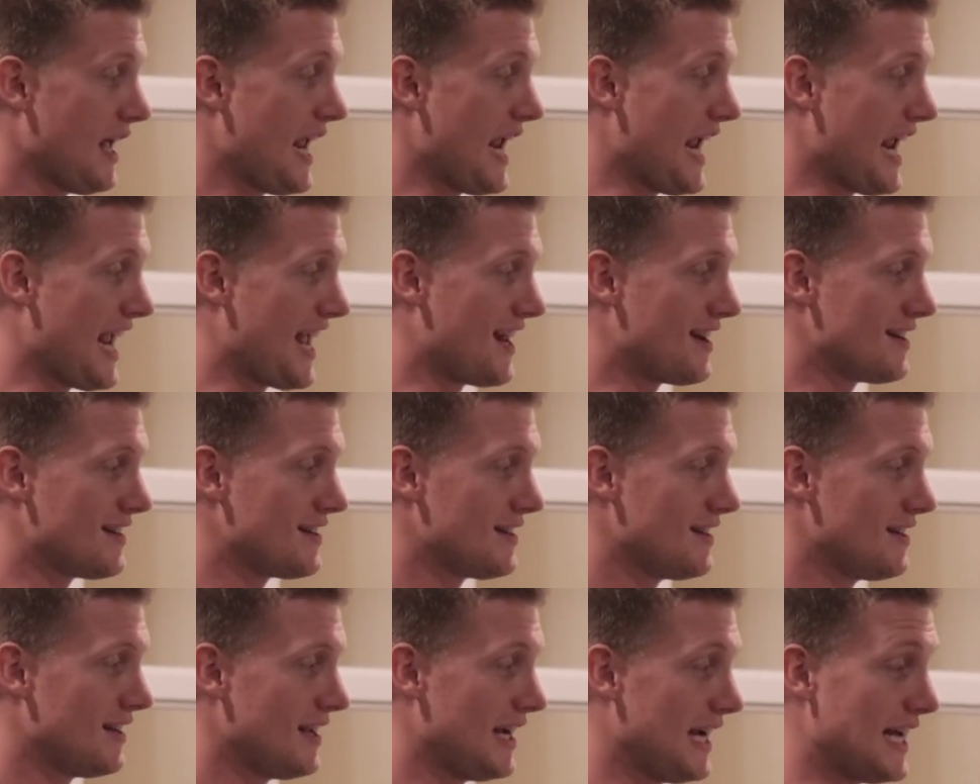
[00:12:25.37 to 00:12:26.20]

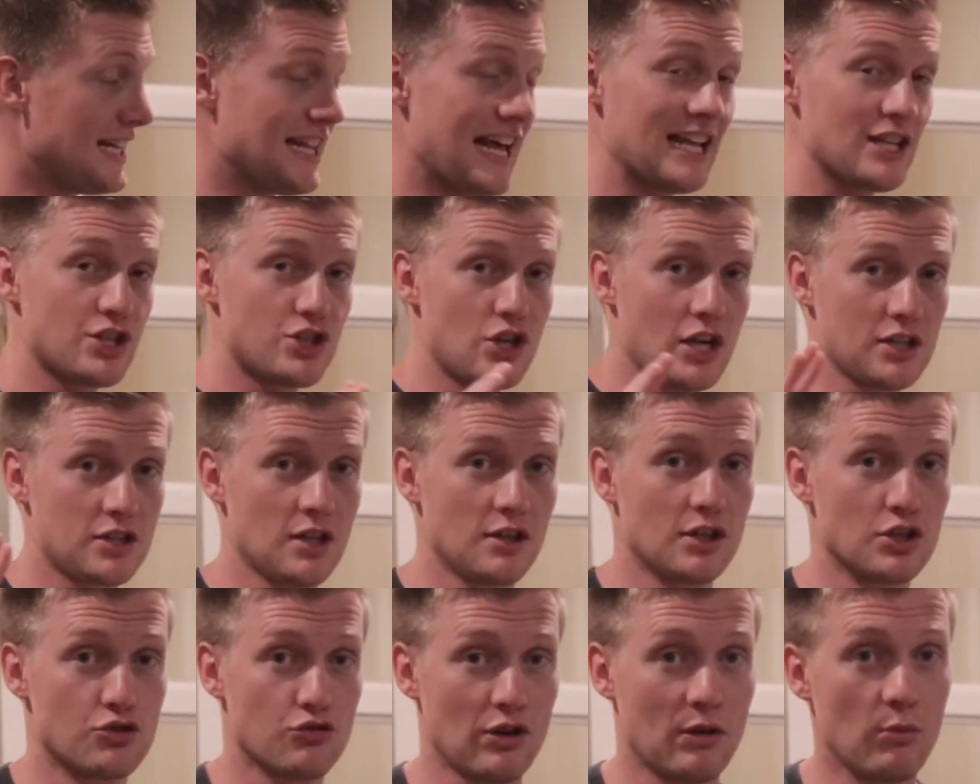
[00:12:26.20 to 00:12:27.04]
And that's just
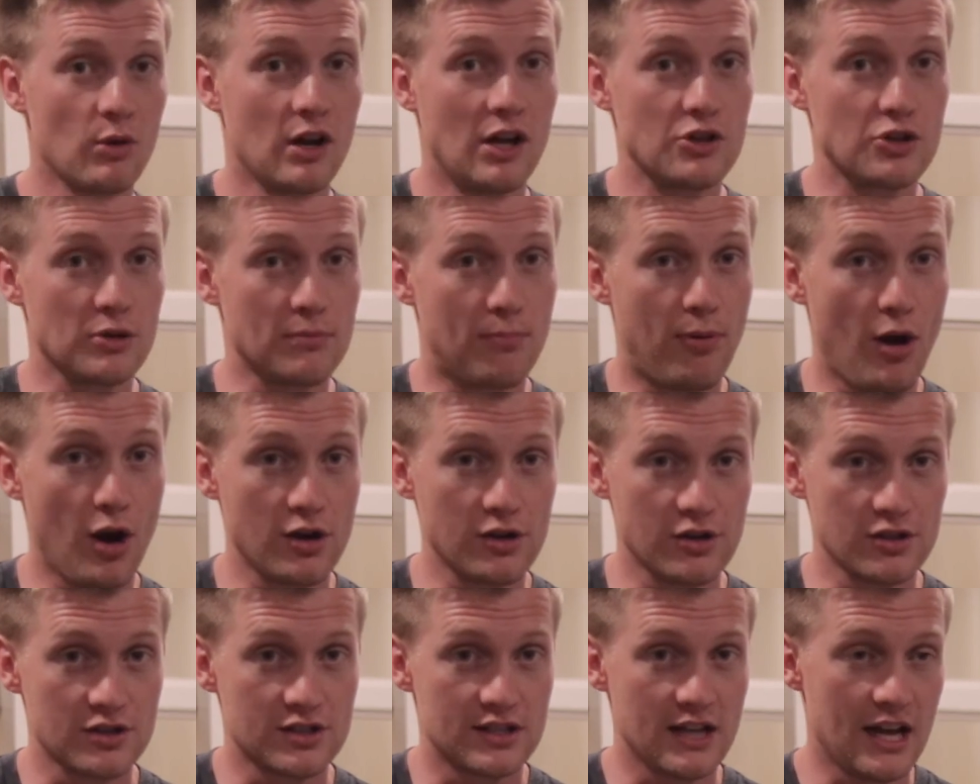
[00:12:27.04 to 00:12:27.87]
on the Dream 100
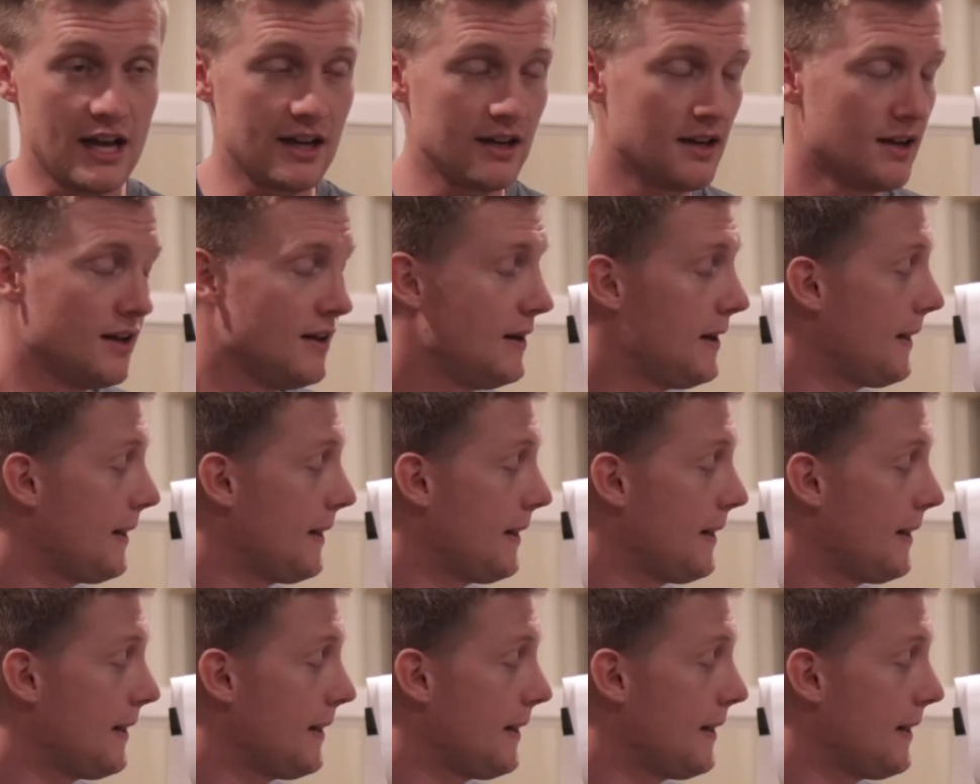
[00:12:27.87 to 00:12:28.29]
partner side.